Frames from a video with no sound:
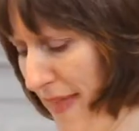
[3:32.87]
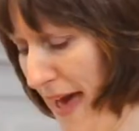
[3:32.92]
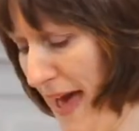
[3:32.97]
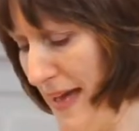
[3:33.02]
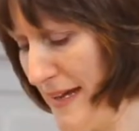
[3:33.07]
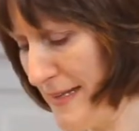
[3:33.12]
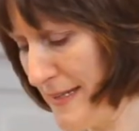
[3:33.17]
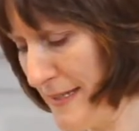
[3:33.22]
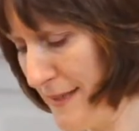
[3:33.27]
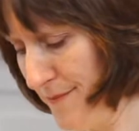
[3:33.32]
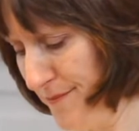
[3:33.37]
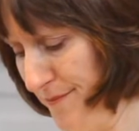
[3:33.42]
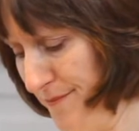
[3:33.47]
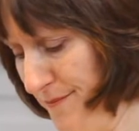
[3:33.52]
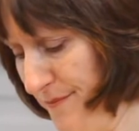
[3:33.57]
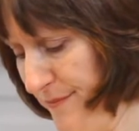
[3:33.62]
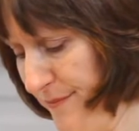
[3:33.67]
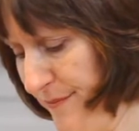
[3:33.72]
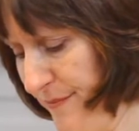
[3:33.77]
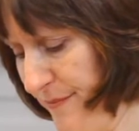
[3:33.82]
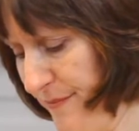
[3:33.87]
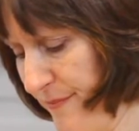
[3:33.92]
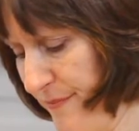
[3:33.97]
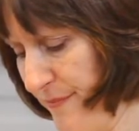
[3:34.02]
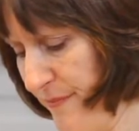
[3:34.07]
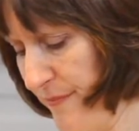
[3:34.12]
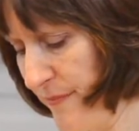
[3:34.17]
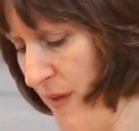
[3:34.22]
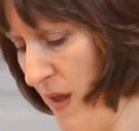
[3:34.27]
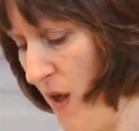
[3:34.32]
that
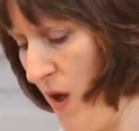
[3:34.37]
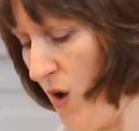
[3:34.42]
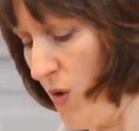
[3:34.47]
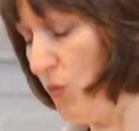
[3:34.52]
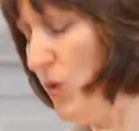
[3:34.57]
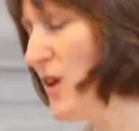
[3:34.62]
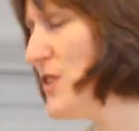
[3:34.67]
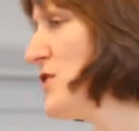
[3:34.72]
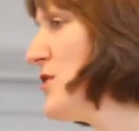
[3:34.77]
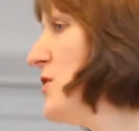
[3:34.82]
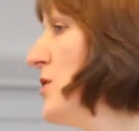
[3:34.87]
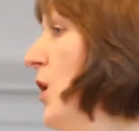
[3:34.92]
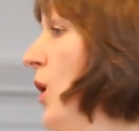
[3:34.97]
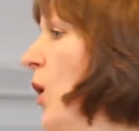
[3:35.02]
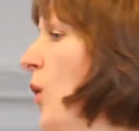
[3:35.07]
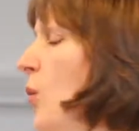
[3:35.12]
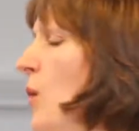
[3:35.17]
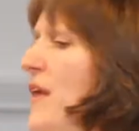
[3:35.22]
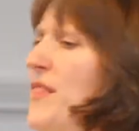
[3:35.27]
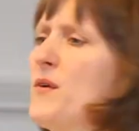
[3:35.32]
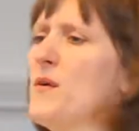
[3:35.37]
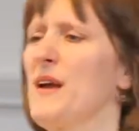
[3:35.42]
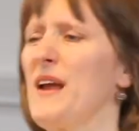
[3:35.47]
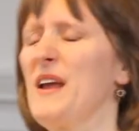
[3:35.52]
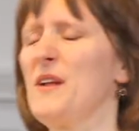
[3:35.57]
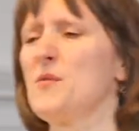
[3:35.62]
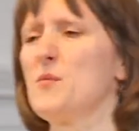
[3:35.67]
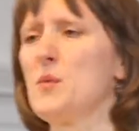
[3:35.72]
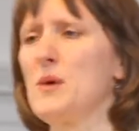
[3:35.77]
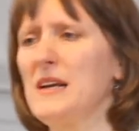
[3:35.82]
wondered whether
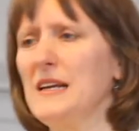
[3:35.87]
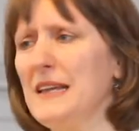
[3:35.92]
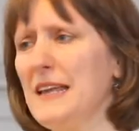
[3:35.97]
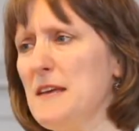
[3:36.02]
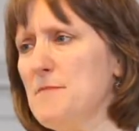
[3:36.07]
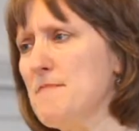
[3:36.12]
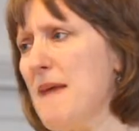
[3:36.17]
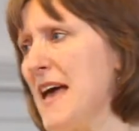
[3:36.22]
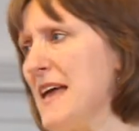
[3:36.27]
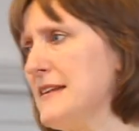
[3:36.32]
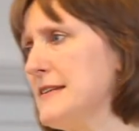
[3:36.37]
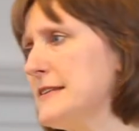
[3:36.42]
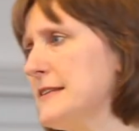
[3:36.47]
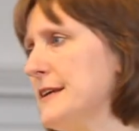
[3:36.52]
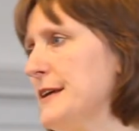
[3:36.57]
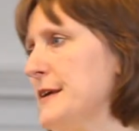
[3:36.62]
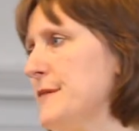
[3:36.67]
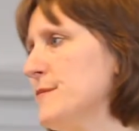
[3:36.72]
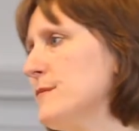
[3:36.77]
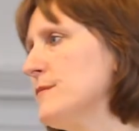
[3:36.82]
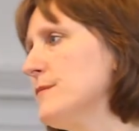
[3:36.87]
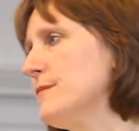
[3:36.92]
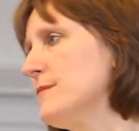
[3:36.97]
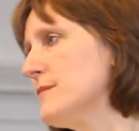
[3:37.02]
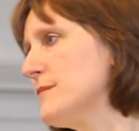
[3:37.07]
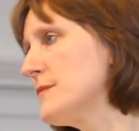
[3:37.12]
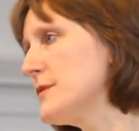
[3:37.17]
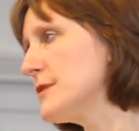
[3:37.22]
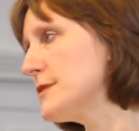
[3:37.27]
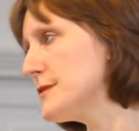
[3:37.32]
it really meant
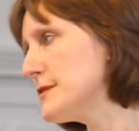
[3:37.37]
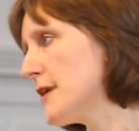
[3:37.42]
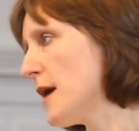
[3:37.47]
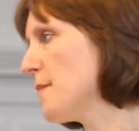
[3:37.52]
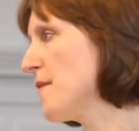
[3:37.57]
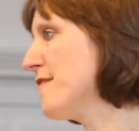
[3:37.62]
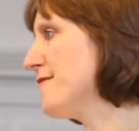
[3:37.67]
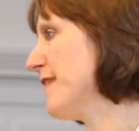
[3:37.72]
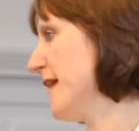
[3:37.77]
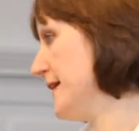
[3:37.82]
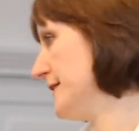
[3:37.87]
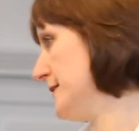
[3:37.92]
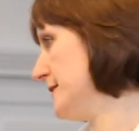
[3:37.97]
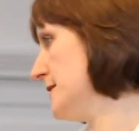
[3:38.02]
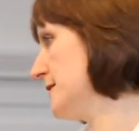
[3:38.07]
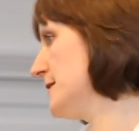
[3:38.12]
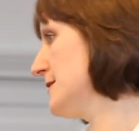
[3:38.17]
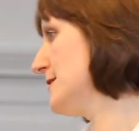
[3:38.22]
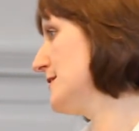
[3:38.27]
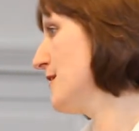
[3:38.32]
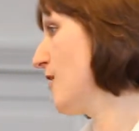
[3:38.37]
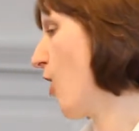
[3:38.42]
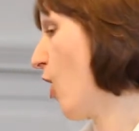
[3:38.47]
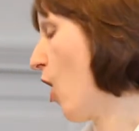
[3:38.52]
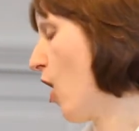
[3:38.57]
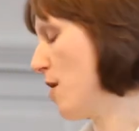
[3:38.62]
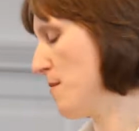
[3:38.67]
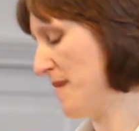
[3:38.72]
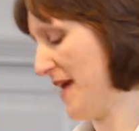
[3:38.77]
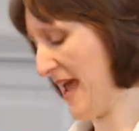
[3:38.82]
some of us
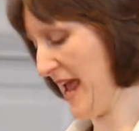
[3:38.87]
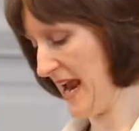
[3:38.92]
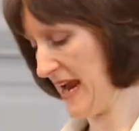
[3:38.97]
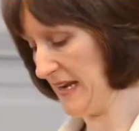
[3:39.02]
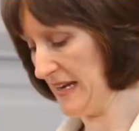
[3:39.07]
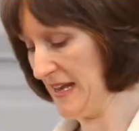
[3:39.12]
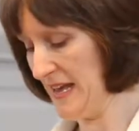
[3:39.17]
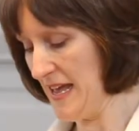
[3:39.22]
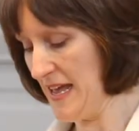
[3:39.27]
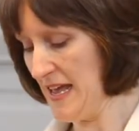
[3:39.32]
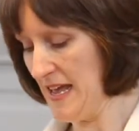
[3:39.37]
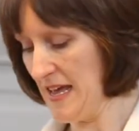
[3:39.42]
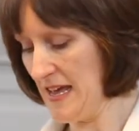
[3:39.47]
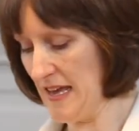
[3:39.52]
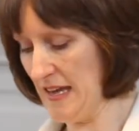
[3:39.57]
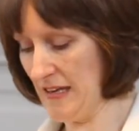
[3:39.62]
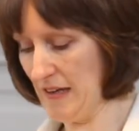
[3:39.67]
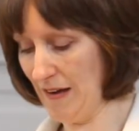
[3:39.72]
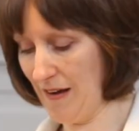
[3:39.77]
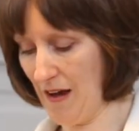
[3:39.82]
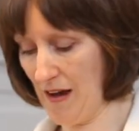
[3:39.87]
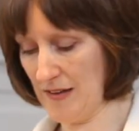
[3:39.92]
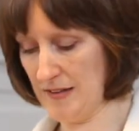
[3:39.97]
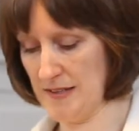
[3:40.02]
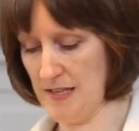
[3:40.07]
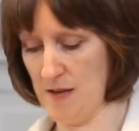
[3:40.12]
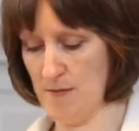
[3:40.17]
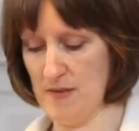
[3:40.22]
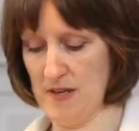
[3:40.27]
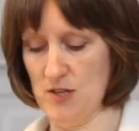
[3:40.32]
are made in
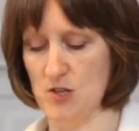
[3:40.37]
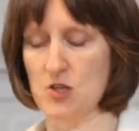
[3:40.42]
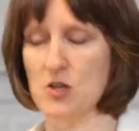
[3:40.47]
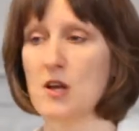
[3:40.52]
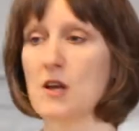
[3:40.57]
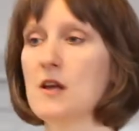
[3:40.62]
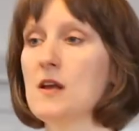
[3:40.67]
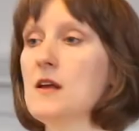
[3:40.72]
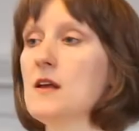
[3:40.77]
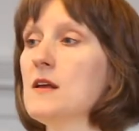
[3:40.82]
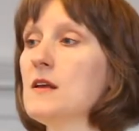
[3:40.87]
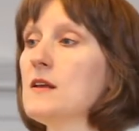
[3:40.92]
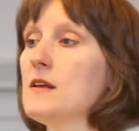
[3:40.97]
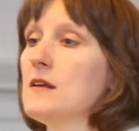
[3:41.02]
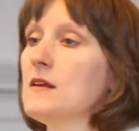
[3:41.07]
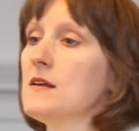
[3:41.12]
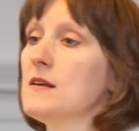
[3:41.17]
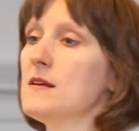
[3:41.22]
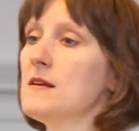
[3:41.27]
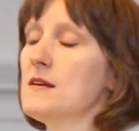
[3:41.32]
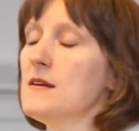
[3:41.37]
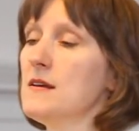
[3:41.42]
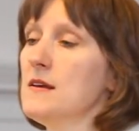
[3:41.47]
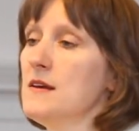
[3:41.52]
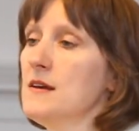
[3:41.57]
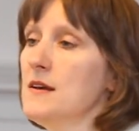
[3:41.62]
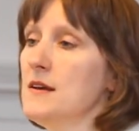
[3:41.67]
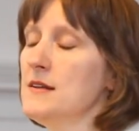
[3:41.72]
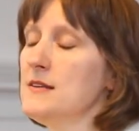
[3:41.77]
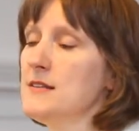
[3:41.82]
God's image.
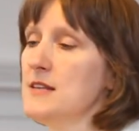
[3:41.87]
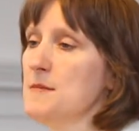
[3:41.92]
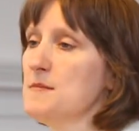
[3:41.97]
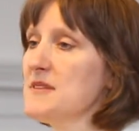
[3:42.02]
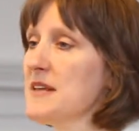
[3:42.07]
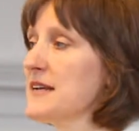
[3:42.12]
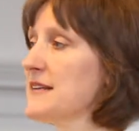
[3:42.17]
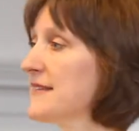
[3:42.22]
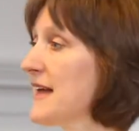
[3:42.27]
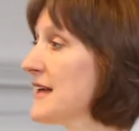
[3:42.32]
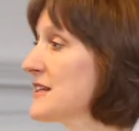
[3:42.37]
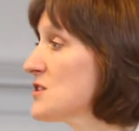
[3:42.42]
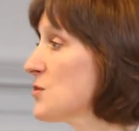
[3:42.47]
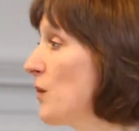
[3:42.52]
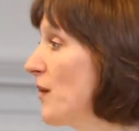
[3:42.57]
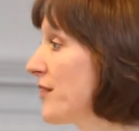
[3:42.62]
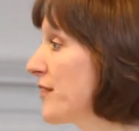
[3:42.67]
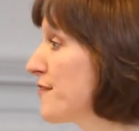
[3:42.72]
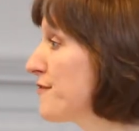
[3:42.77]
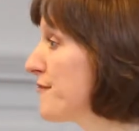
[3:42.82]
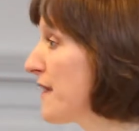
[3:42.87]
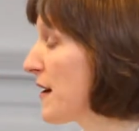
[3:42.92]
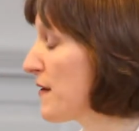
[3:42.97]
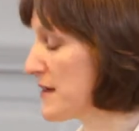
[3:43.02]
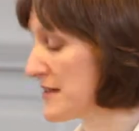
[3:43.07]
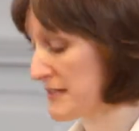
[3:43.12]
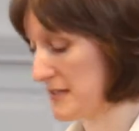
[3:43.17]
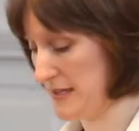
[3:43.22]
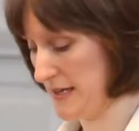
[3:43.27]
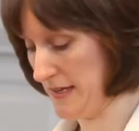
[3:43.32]
It seems like that's what the
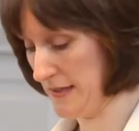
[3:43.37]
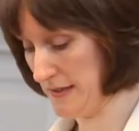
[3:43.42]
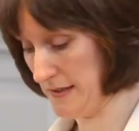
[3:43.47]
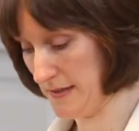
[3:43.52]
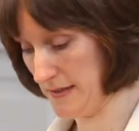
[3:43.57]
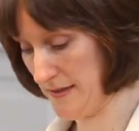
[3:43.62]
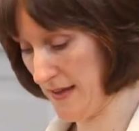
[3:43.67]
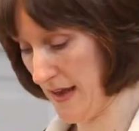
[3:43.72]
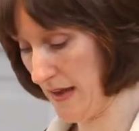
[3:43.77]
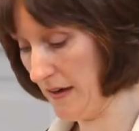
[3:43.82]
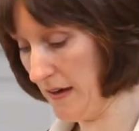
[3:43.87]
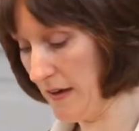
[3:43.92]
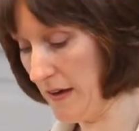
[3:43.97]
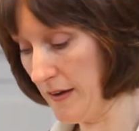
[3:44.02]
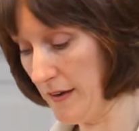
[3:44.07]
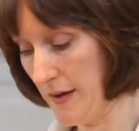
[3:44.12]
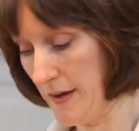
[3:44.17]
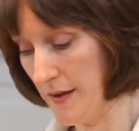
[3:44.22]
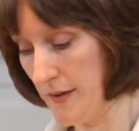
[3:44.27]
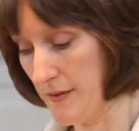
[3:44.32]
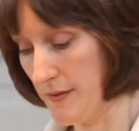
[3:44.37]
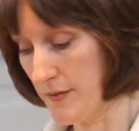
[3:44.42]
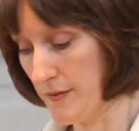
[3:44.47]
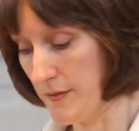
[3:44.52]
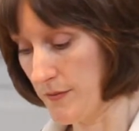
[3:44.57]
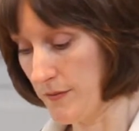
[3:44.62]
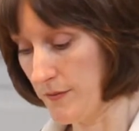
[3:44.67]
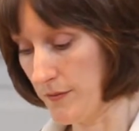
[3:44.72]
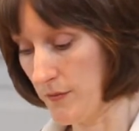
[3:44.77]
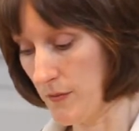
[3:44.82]
Pharisees think.
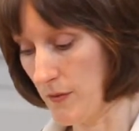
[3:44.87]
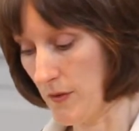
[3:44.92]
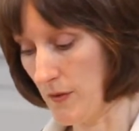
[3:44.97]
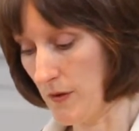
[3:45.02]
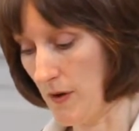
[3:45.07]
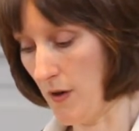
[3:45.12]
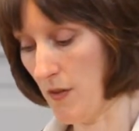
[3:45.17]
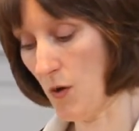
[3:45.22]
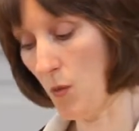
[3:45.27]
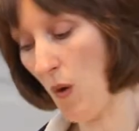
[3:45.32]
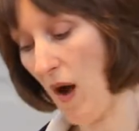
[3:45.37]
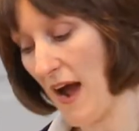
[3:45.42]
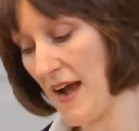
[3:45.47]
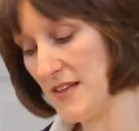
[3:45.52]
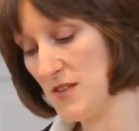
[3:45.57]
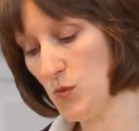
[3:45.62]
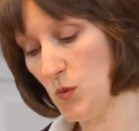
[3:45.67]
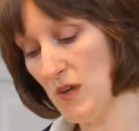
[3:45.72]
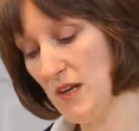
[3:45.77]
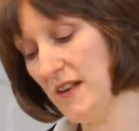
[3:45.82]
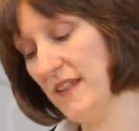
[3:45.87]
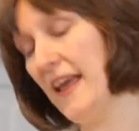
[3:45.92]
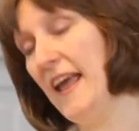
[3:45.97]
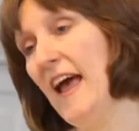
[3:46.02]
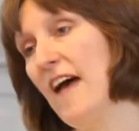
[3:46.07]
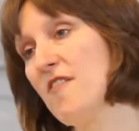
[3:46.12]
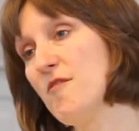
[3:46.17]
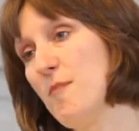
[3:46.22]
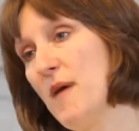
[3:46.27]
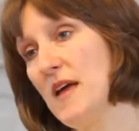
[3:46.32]
Otherwise, wouldn't
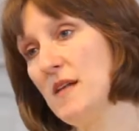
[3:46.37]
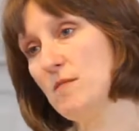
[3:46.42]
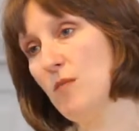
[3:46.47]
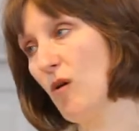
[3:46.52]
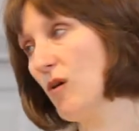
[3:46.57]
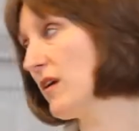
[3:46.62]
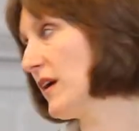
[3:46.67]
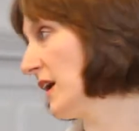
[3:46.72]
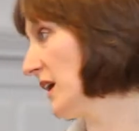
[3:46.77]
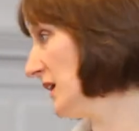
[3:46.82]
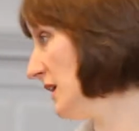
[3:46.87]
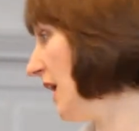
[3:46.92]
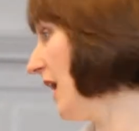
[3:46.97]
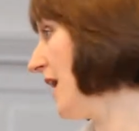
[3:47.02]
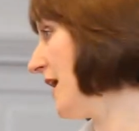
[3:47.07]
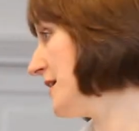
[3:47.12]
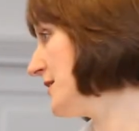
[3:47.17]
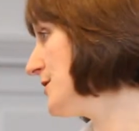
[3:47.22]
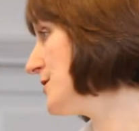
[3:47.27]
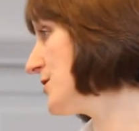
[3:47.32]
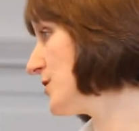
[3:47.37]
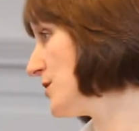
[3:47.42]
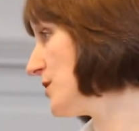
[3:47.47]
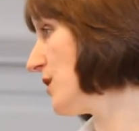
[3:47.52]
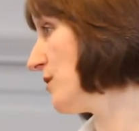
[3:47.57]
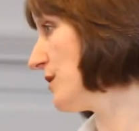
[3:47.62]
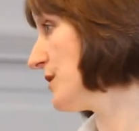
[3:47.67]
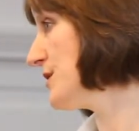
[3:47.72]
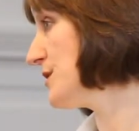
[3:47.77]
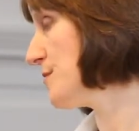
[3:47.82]
they have been more inclined to
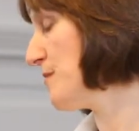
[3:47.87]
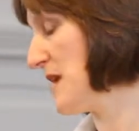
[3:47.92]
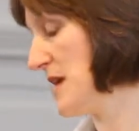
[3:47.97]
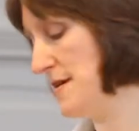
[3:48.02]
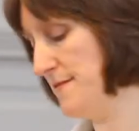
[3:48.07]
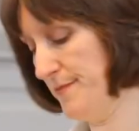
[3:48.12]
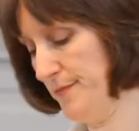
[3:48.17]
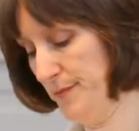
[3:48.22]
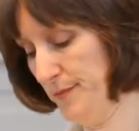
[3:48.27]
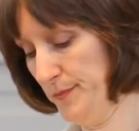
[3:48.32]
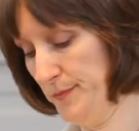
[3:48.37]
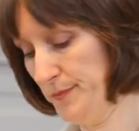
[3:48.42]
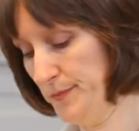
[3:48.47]
notice me?